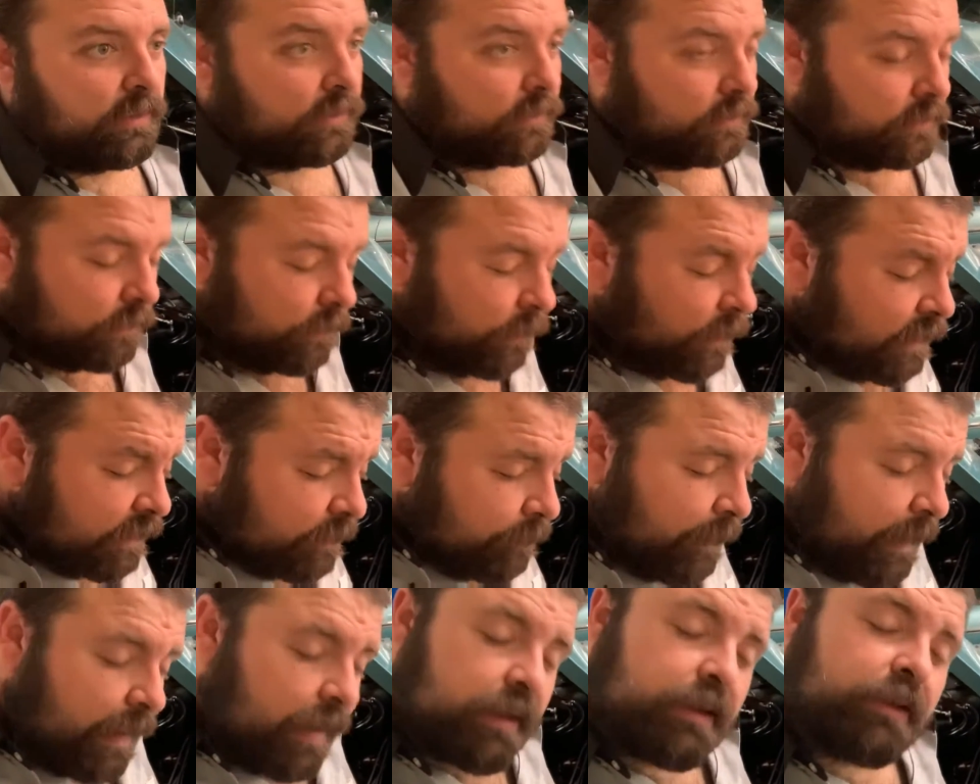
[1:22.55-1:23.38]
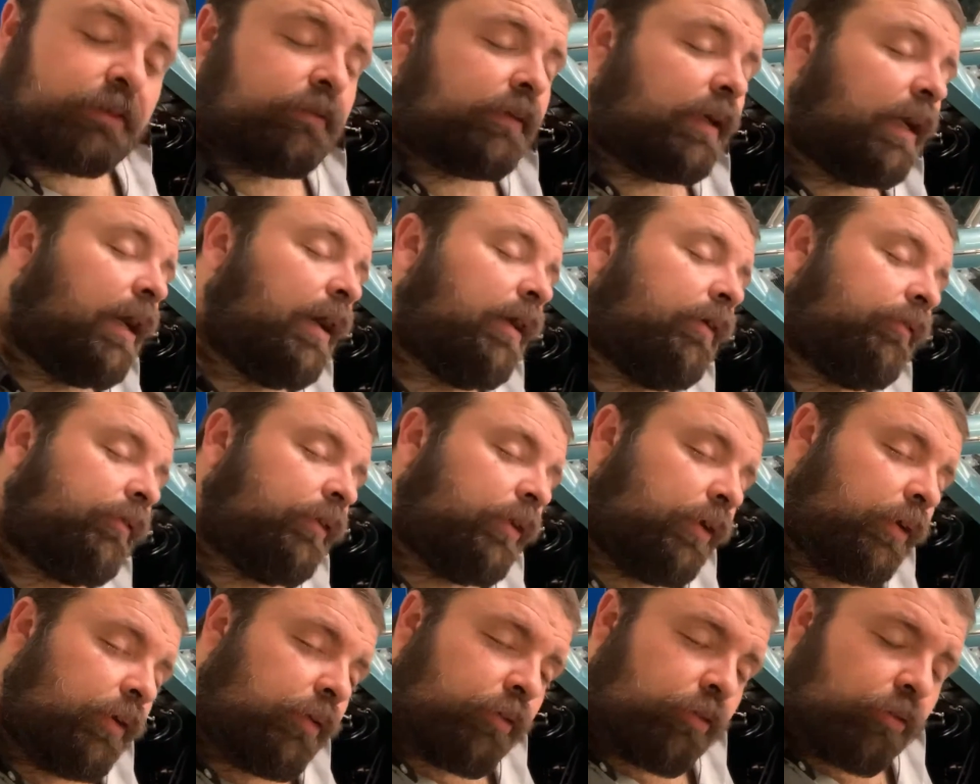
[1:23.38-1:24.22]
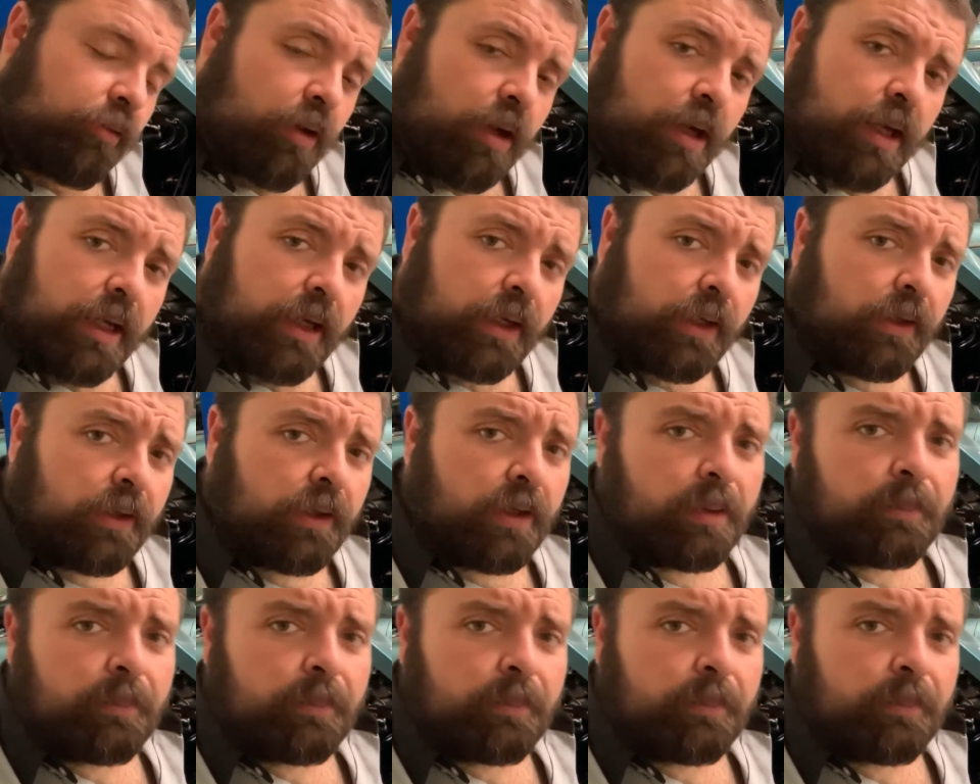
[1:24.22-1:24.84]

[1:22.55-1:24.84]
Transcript: new expansion valve, new dryer.